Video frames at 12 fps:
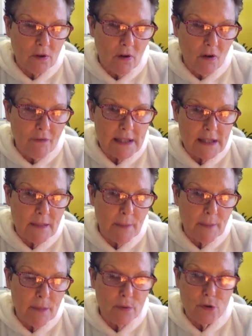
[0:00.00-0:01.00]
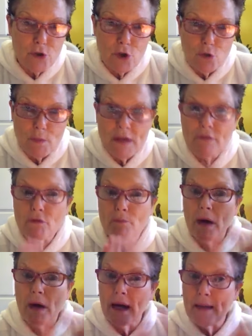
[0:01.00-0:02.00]
Obviously, people knew me from
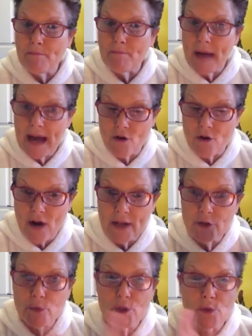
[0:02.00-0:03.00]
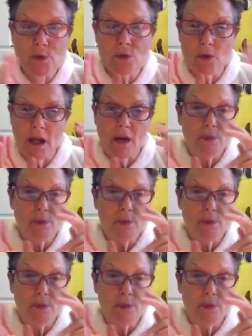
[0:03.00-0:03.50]
my background, which was I